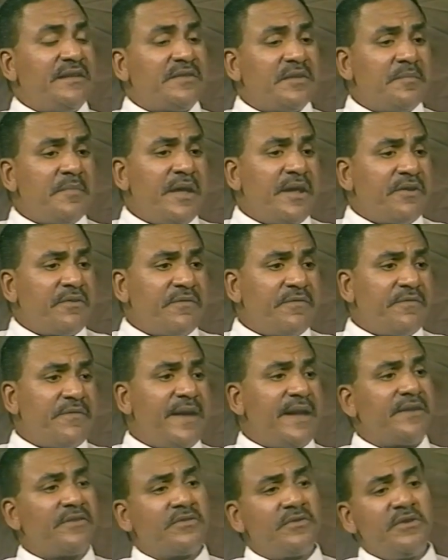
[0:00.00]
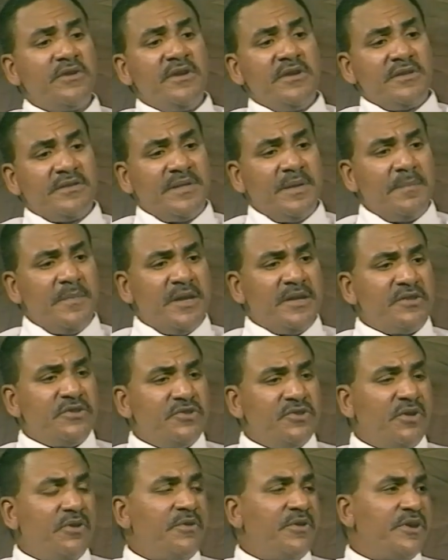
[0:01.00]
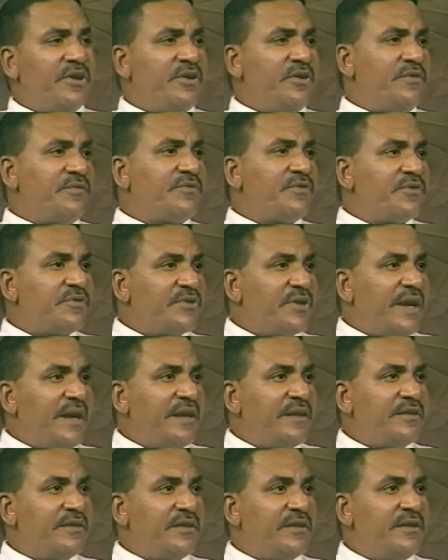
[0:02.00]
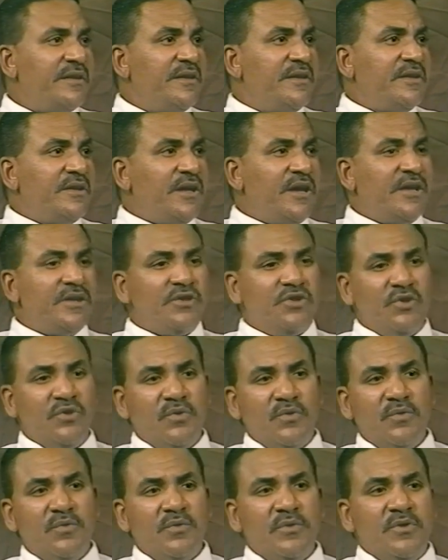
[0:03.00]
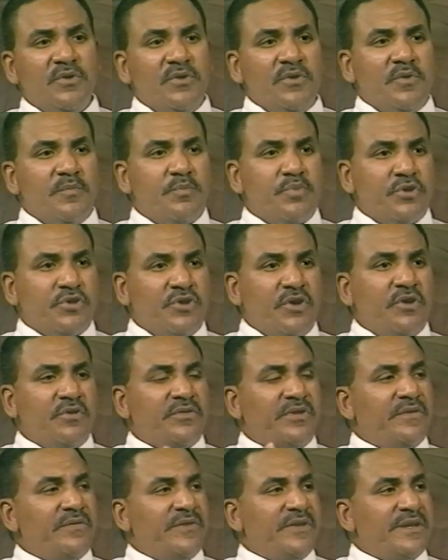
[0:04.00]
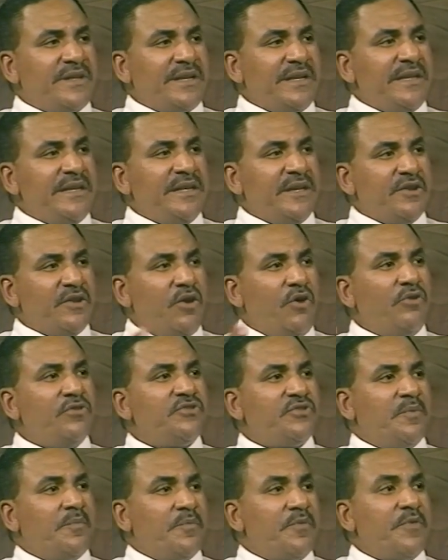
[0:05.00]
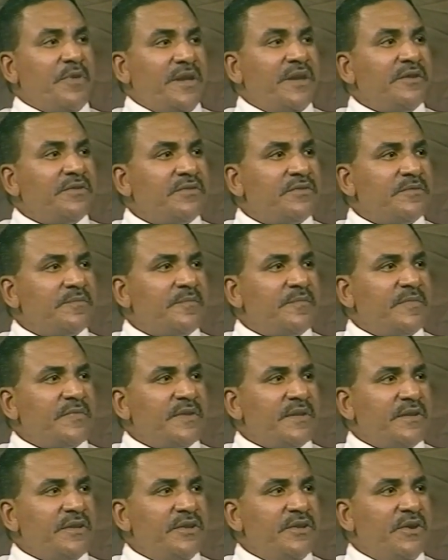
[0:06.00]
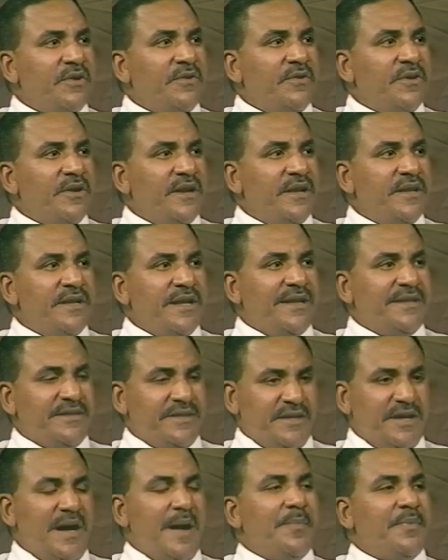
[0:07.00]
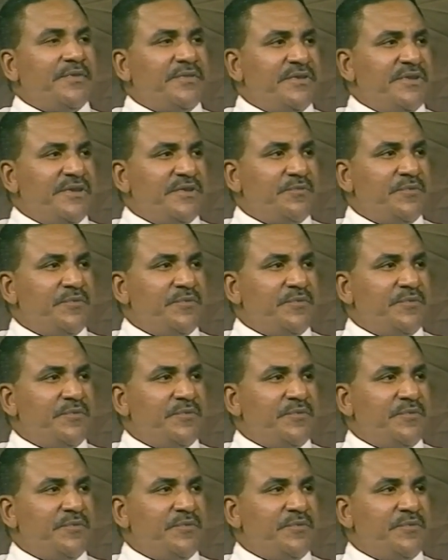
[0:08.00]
As a matter of fact, the majority of society do productive and clean and wholesome things, you know, and not the opposite as